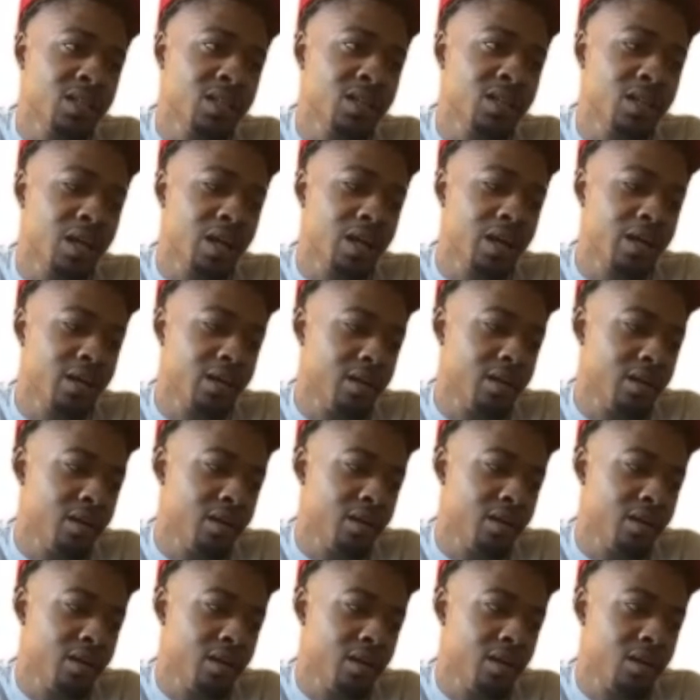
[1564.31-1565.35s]
like,
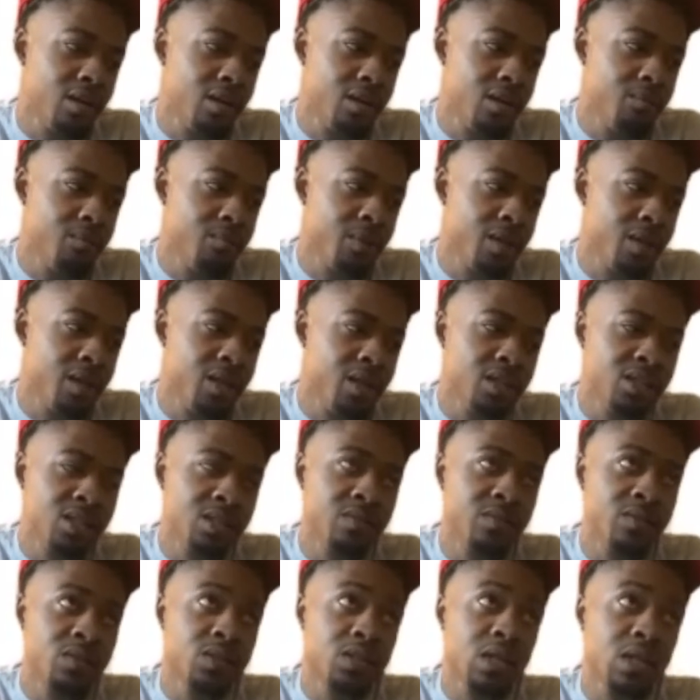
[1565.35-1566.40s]
man, that shit
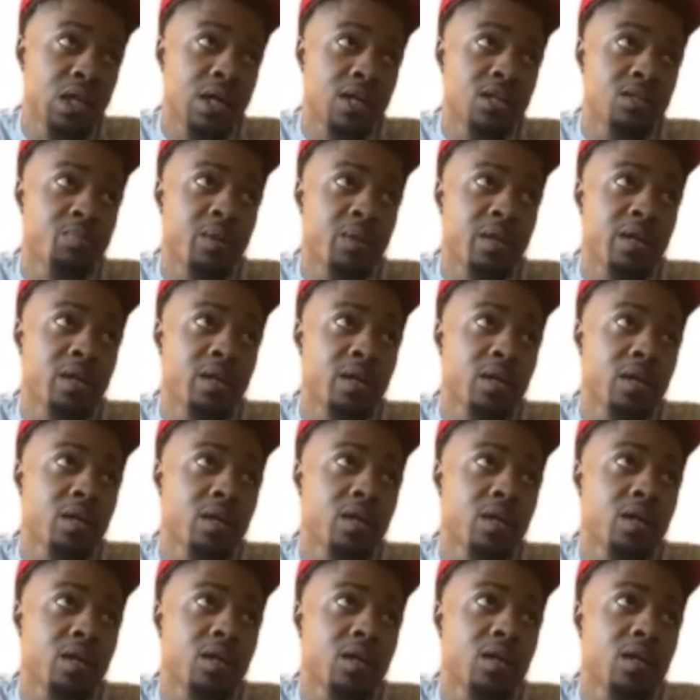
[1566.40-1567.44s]
was child's play.
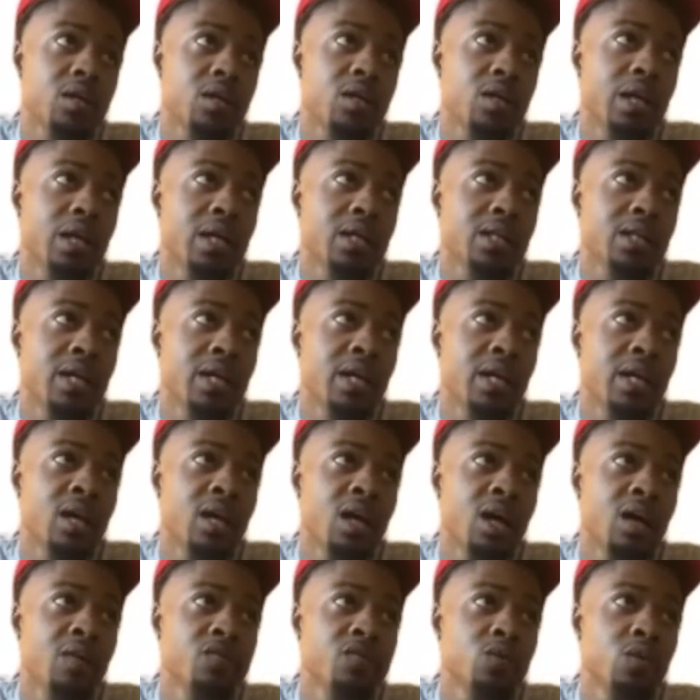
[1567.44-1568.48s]
Like, they didn't
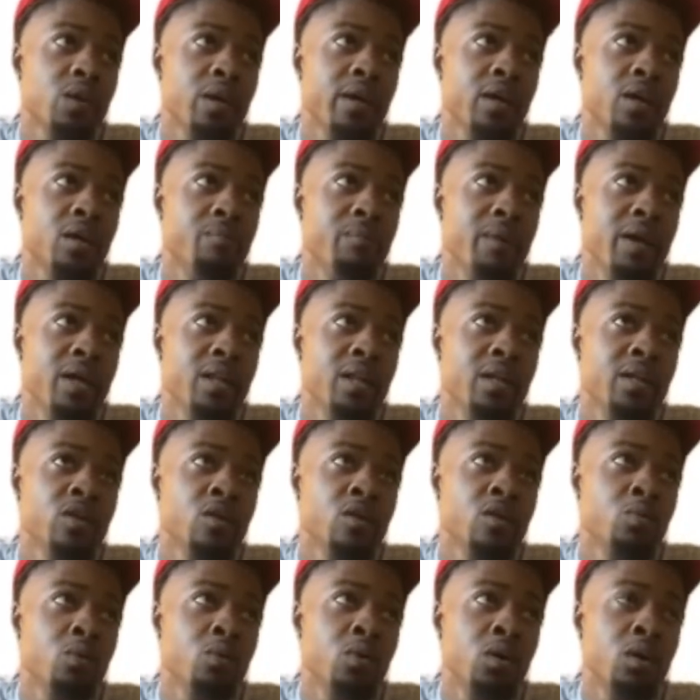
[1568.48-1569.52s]
have Trey or Bailey no
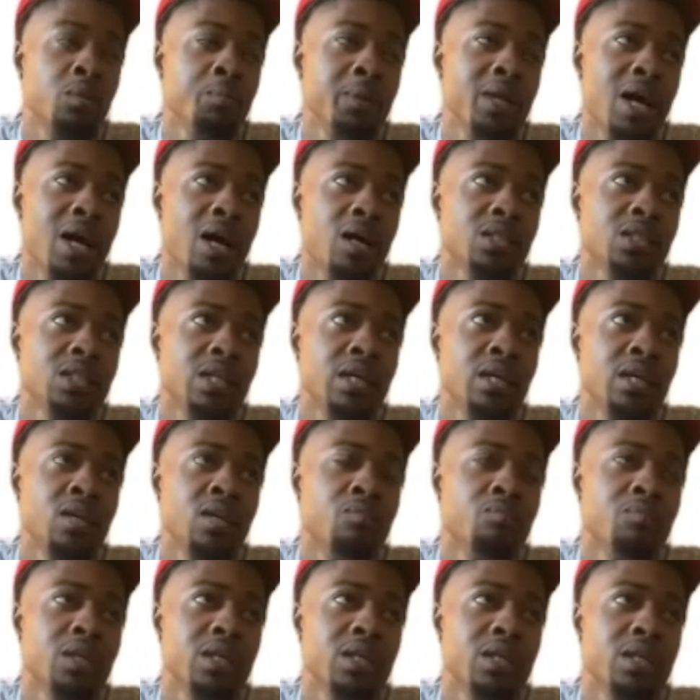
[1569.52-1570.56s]
more, but I'll say them
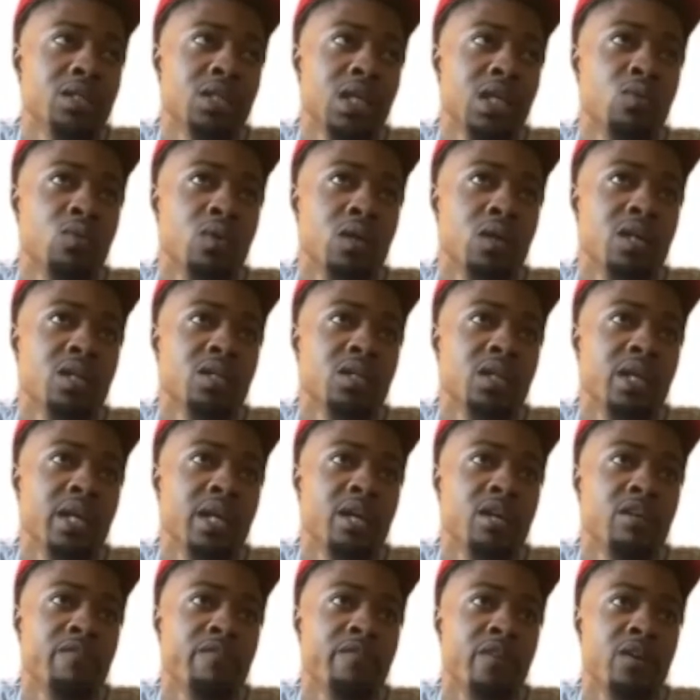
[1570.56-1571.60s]
because they was there
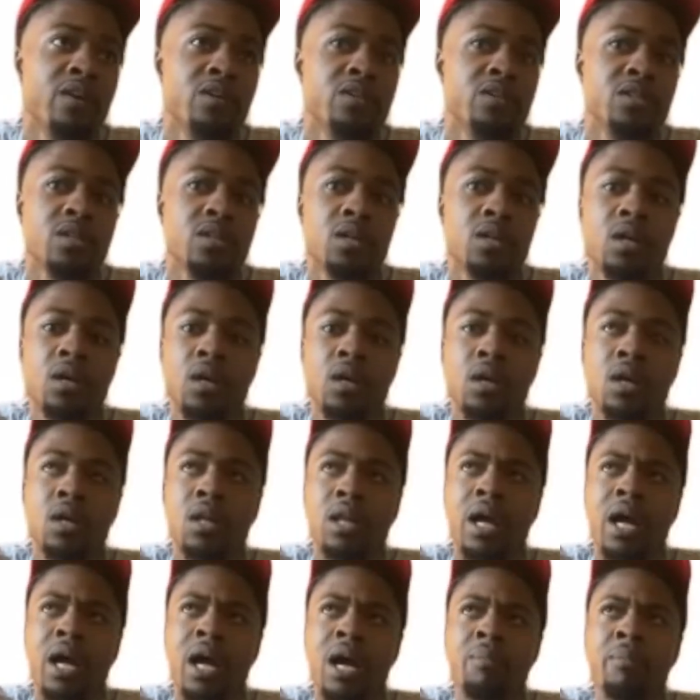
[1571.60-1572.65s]
the first.
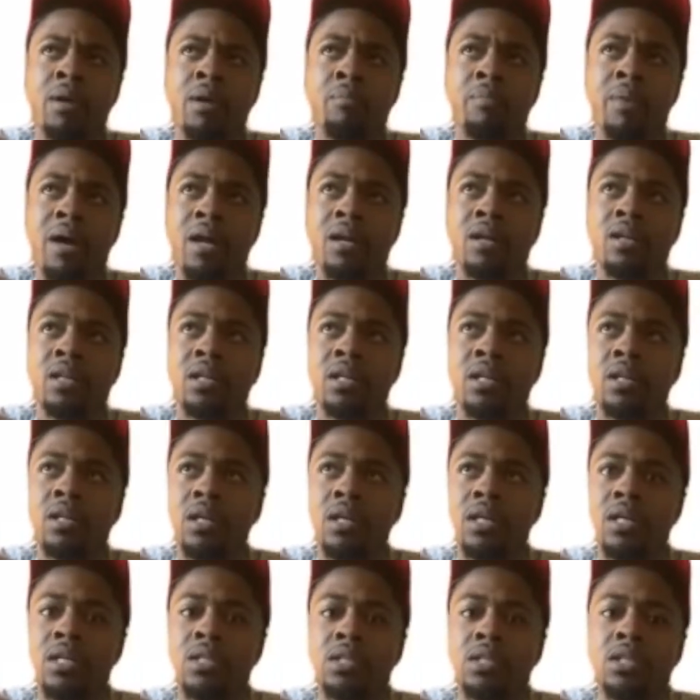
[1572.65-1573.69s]
Like, I've been battling
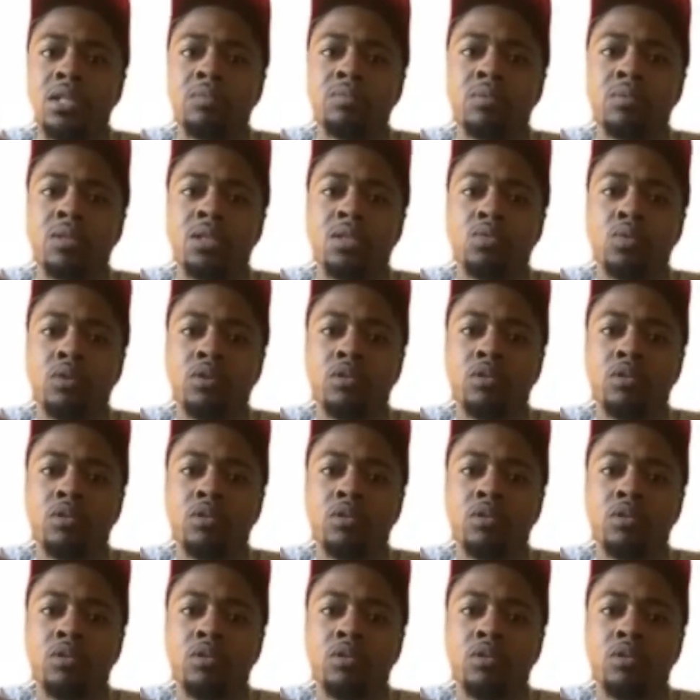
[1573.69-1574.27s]
against them since we was